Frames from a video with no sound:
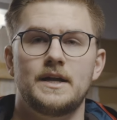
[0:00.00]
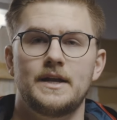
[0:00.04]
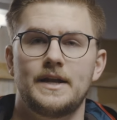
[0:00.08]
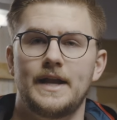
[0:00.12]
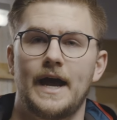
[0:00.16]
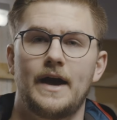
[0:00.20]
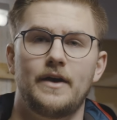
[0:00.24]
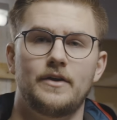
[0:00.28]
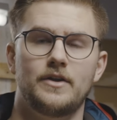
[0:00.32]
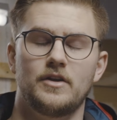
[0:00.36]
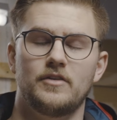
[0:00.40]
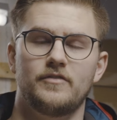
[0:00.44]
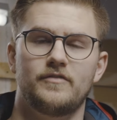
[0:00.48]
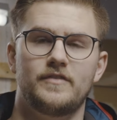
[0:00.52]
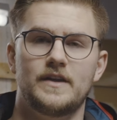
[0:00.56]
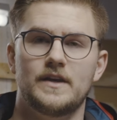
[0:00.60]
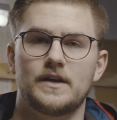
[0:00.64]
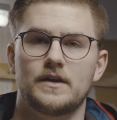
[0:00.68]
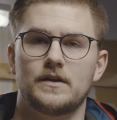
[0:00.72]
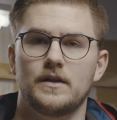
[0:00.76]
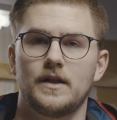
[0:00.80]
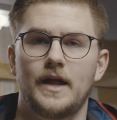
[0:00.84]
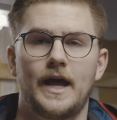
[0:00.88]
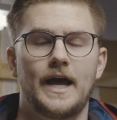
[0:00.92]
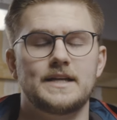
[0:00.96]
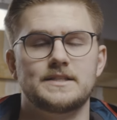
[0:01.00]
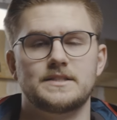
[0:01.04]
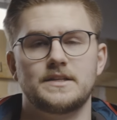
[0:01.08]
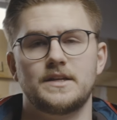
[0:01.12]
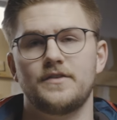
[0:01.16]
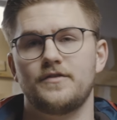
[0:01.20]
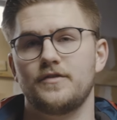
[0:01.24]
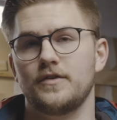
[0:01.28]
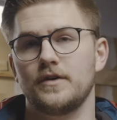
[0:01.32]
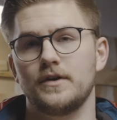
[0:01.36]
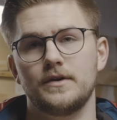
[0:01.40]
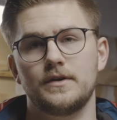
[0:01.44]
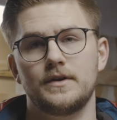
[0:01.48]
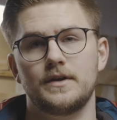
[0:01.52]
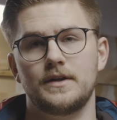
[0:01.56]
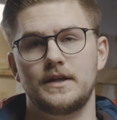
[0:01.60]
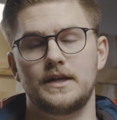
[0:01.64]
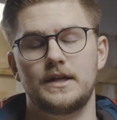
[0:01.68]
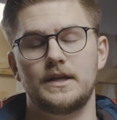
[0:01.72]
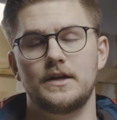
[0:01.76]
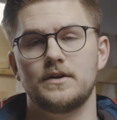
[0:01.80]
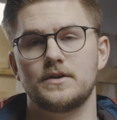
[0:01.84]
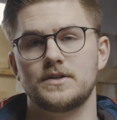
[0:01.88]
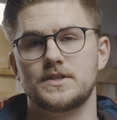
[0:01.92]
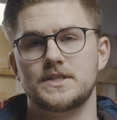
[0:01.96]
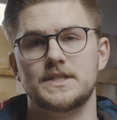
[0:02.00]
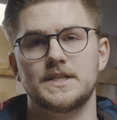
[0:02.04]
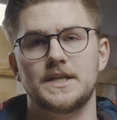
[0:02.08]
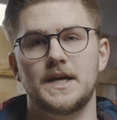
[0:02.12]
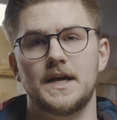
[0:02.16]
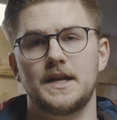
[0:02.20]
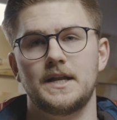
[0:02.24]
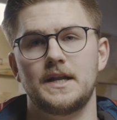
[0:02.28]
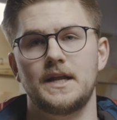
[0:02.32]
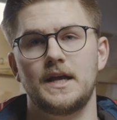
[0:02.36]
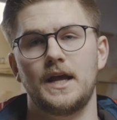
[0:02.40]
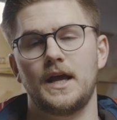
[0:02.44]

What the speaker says: now your vehicle has a different gear set